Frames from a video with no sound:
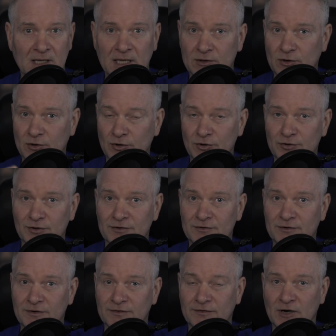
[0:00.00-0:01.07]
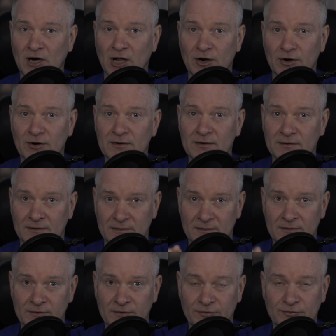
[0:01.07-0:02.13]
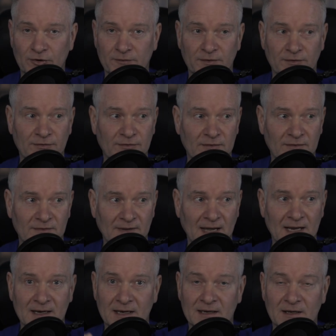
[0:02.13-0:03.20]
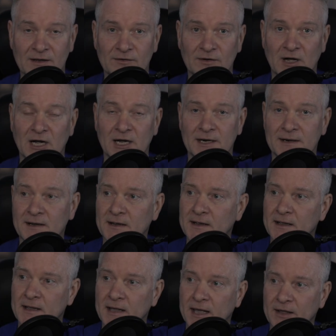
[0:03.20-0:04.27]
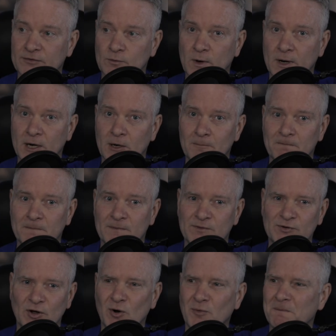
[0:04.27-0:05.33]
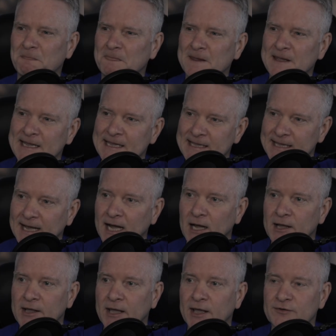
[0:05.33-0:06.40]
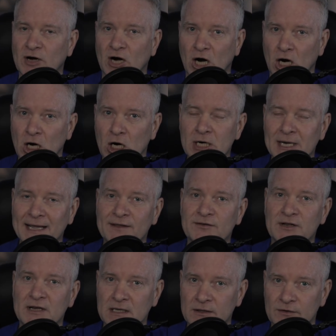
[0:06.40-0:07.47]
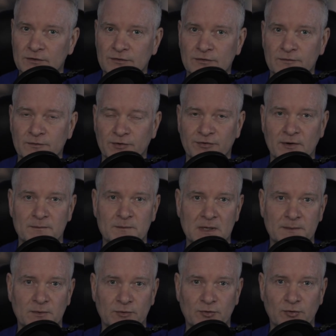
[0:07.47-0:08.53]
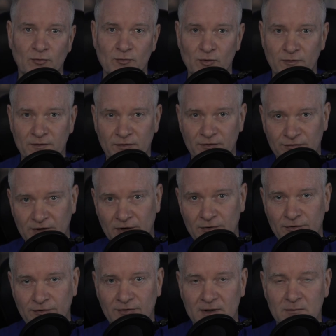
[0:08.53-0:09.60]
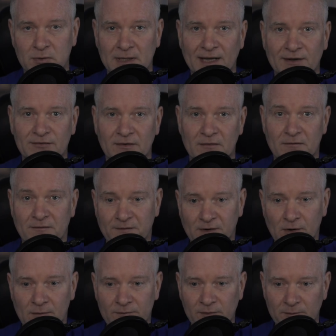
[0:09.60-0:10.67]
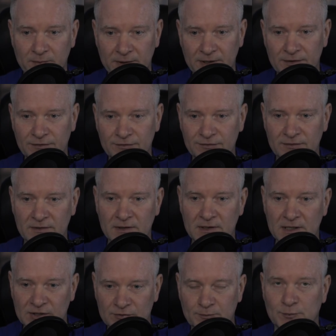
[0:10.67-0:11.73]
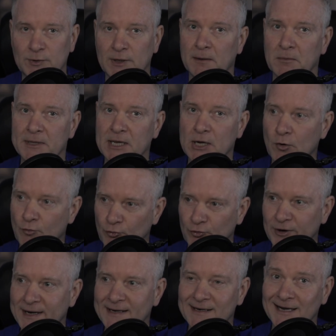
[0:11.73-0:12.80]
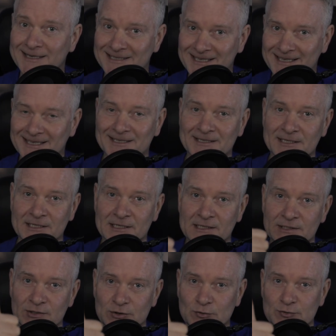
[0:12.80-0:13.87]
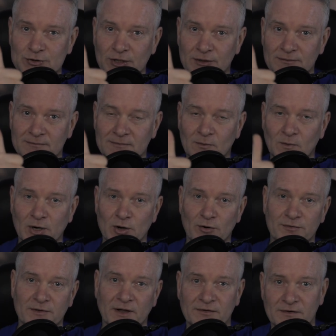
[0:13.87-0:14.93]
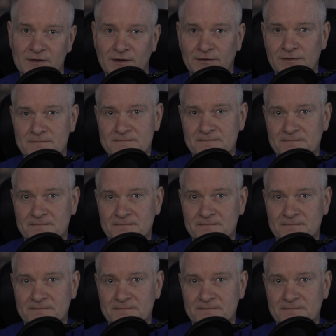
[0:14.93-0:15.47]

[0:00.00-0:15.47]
it could discolor the surface that it is on as well. So, yeah, as hard as it is for some people to remove stickers and plastic film from things, it's probably a great idea to do so. What are your thoughts on this?